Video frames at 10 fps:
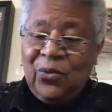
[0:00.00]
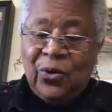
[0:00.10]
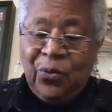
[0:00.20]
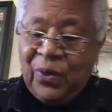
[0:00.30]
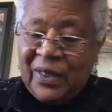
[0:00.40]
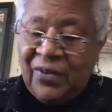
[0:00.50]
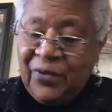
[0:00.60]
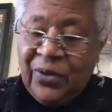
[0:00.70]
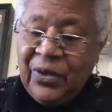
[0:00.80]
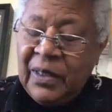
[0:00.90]
or
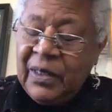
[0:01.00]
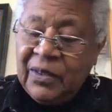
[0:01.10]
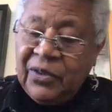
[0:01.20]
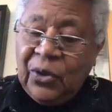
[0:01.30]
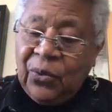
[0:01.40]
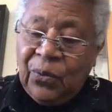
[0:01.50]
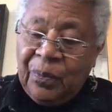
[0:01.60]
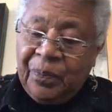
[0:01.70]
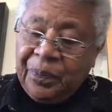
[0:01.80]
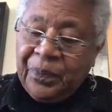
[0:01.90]
whatever. So
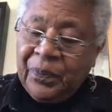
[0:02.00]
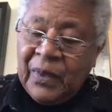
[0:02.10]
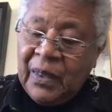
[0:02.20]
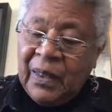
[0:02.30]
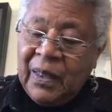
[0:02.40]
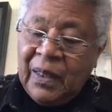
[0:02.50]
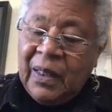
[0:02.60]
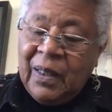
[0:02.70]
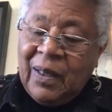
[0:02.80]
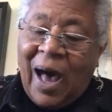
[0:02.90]

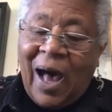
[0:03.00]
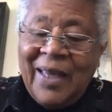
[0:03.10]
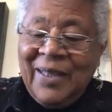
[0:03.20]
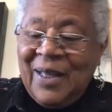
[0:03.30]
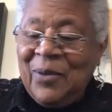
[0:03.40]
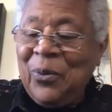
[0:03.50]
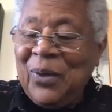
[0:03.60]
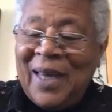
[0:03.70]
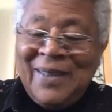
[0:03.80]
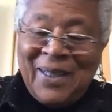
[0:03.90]
I what
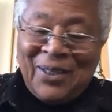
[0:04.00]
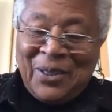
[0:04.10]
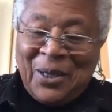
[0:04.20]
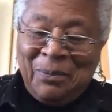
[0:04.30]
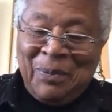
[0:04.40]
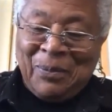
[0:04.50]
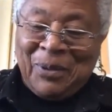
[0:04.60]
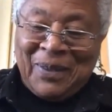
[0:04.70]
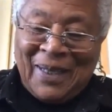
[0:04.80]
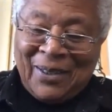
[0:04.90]
I tell young
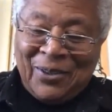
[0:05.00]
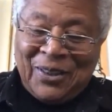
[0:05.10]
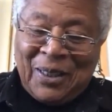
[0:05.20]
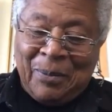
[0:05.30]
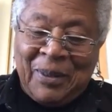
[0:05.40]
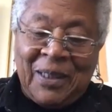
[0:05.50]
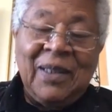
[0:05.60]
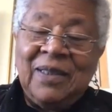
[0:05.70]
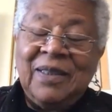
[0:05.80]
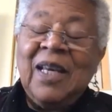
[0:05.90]
people now, Sammy,
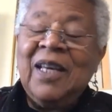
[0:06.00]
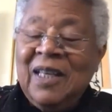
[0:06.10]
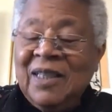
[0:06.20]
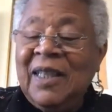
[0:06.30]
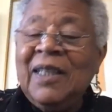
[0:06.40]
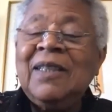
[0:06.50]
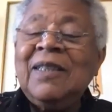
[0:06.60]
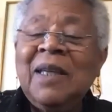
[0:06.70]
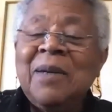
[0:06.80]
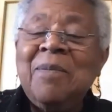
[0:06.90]
is
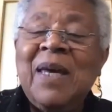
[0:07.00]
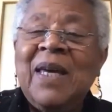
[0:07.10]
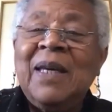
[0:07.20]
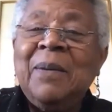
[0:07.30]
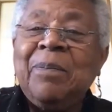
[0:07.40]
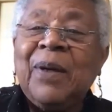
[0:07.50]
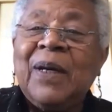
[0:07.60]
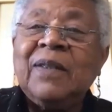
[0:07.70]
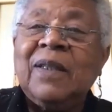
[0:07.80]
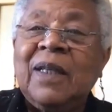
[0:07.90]
kids can make
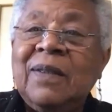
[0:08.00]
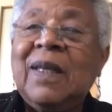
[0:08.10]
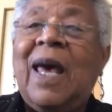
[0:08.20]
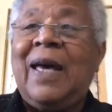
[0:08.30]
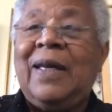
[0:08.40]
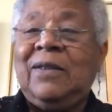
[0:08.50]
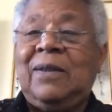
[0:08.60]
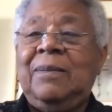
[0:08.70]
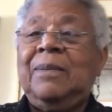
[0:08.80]
presidents act.